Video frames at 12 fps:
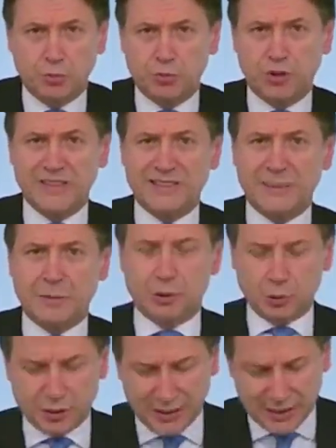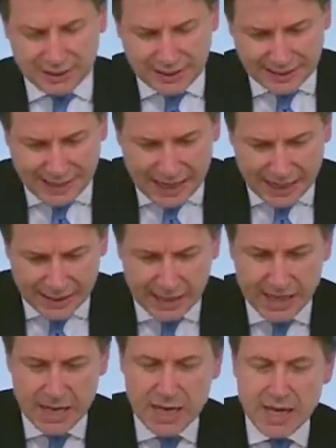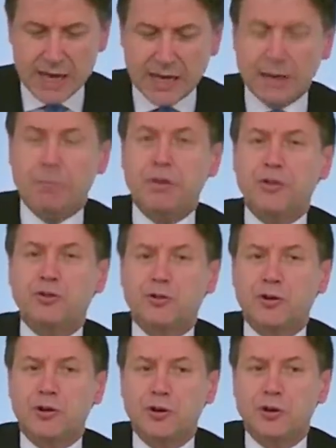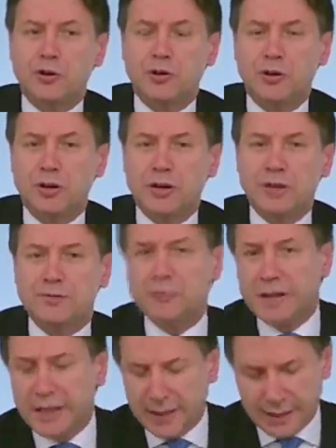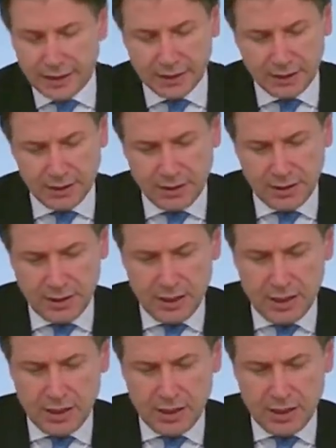as coronavirus cases continue to grow. And yet, the